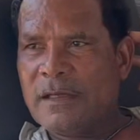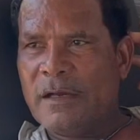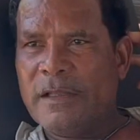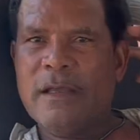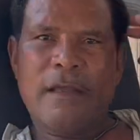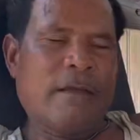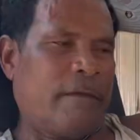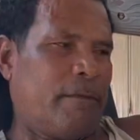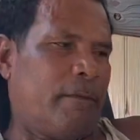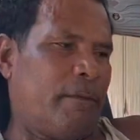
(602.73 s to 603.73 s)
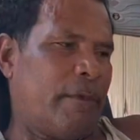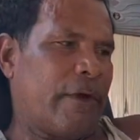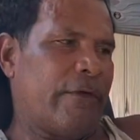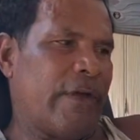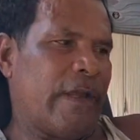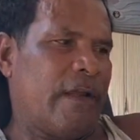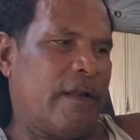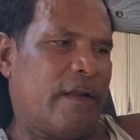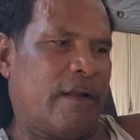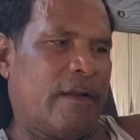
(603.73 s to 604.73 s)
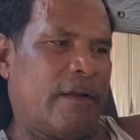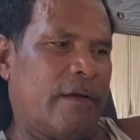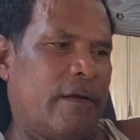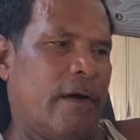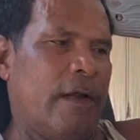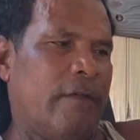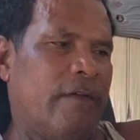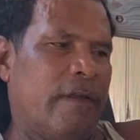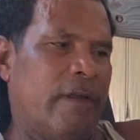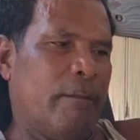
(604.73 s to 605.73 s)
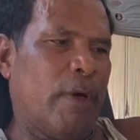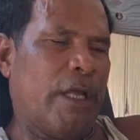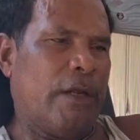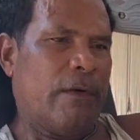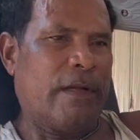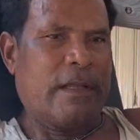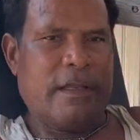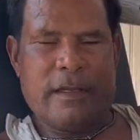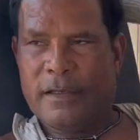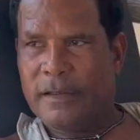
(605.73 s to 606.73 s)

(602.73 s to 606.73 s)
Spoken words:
out here, Greg, Oliver, Bynoe and the kid.